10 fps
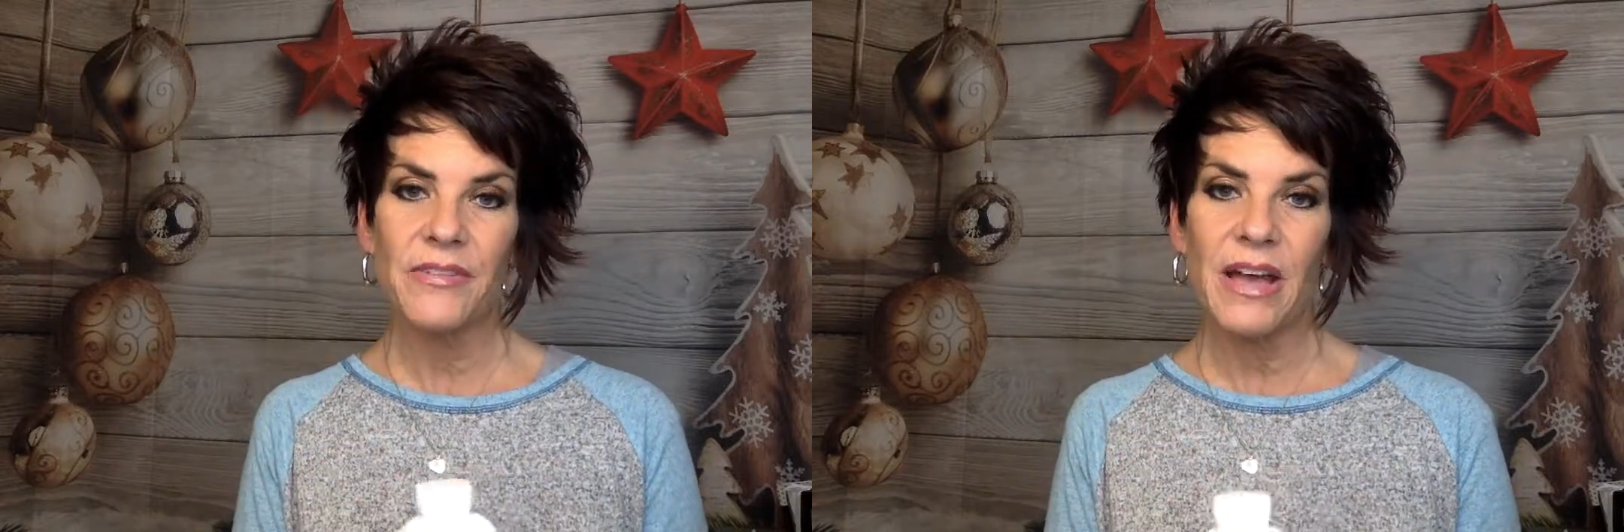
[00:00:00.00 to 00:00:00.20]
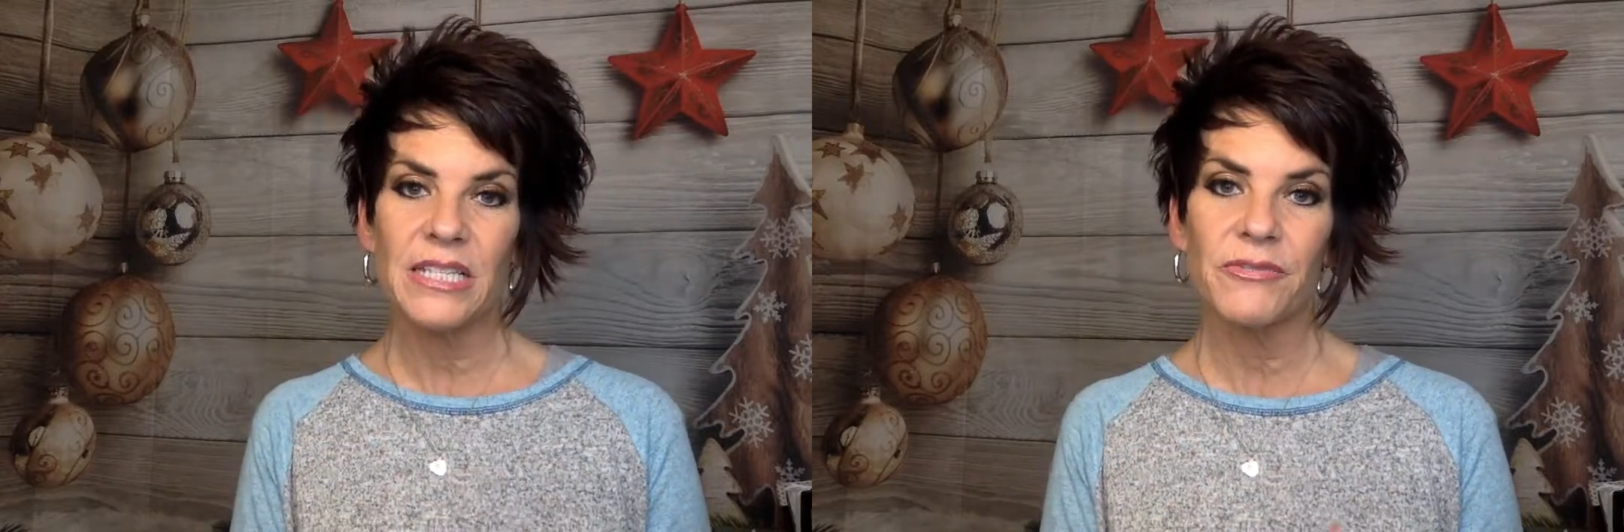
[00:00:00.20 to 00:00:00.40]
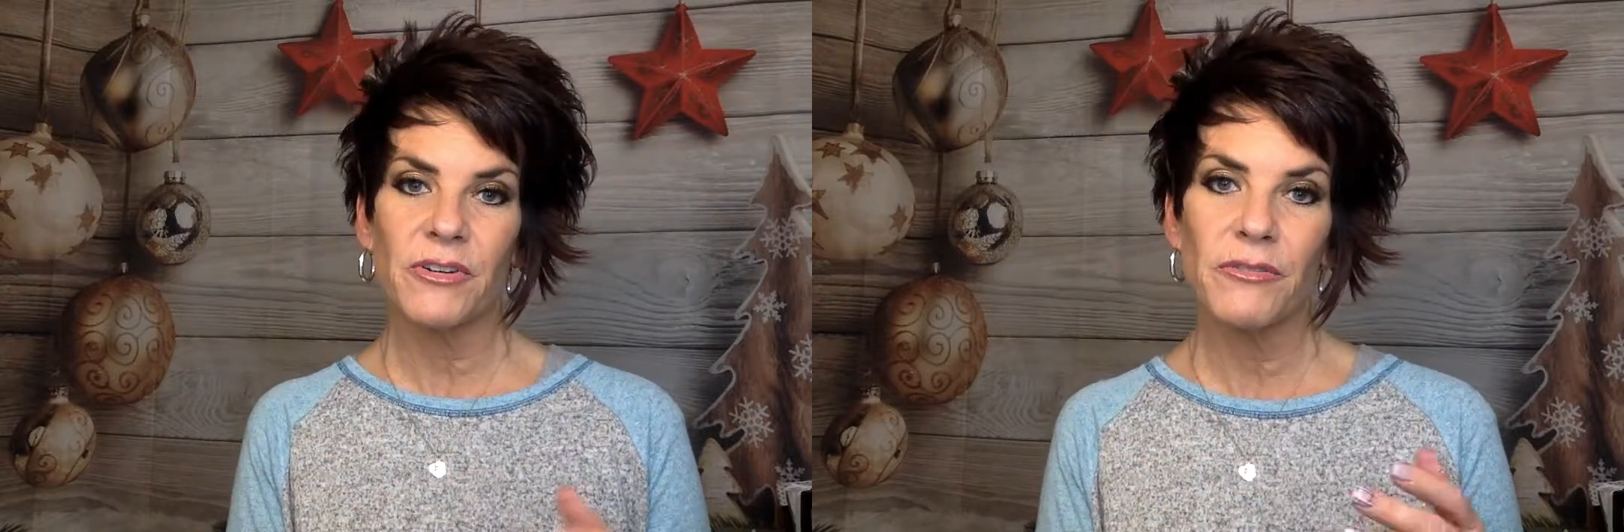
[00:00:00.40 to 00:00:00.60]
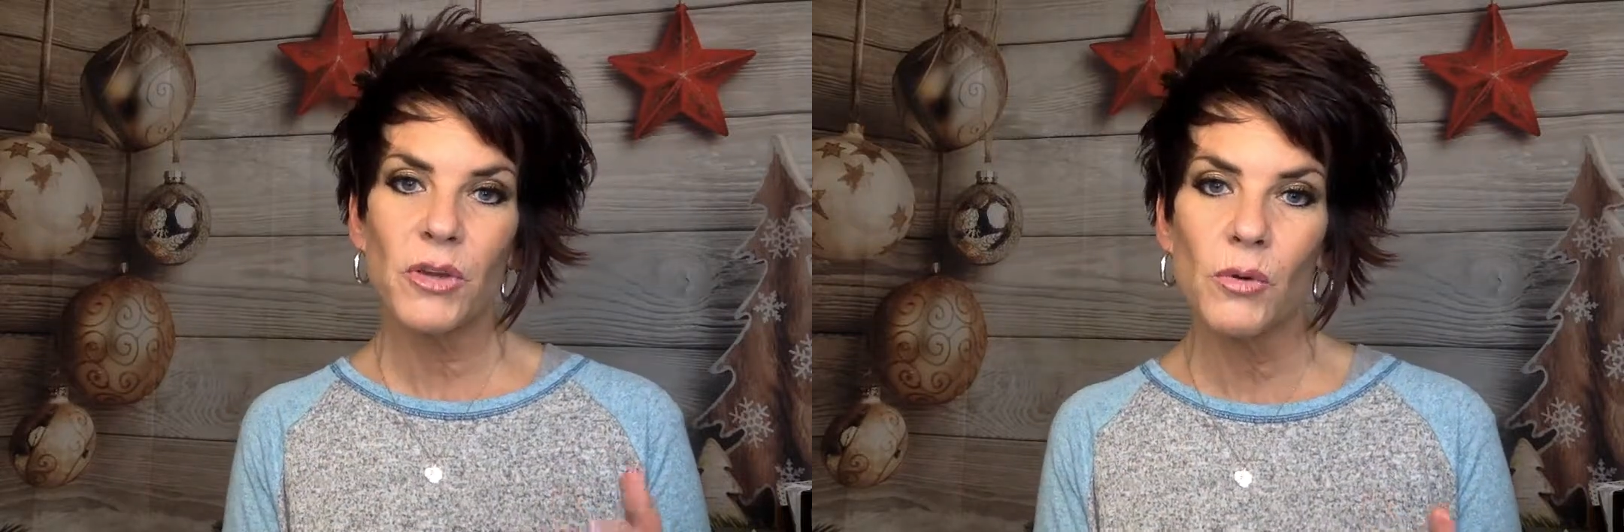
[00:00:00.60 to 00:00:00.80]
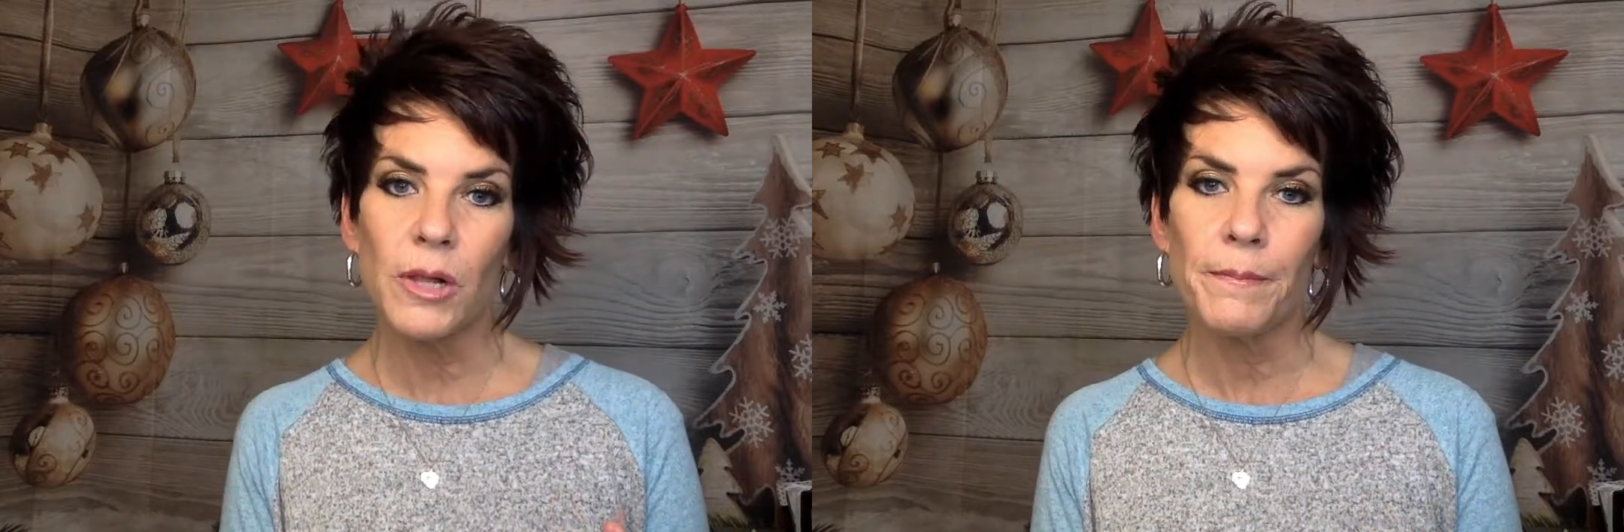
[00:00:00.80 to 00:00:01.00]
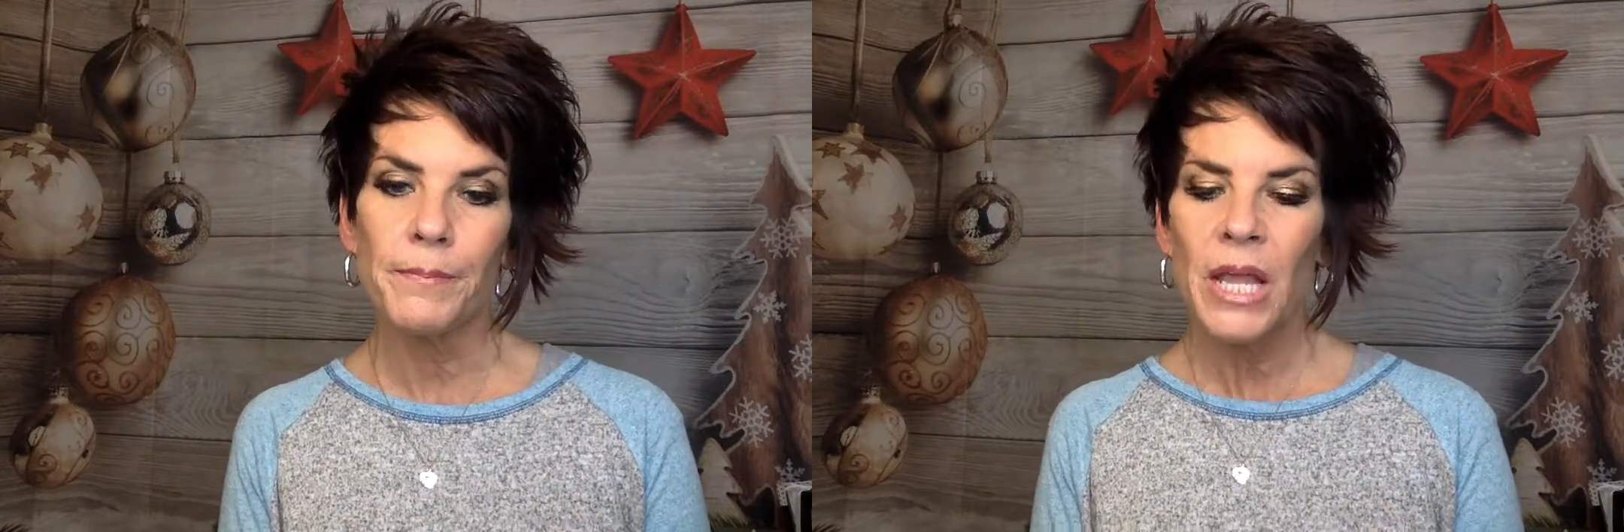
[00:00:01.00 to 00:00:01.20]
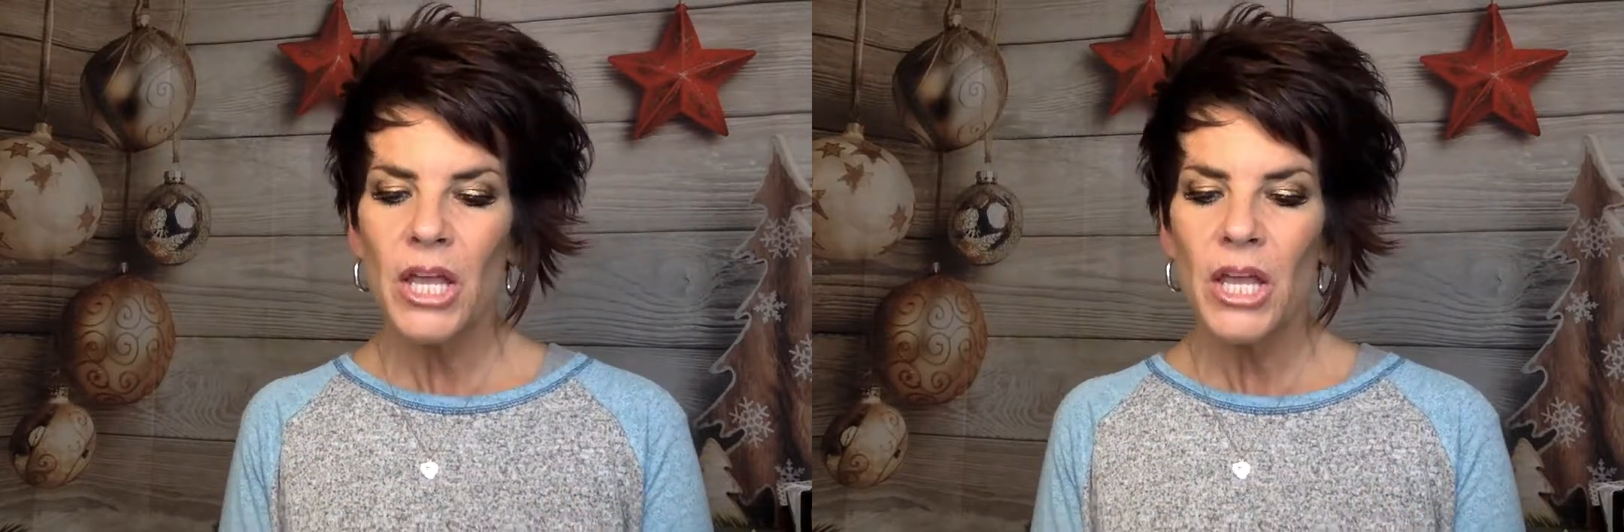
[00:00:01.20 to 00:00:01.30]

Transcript: fats for fuel.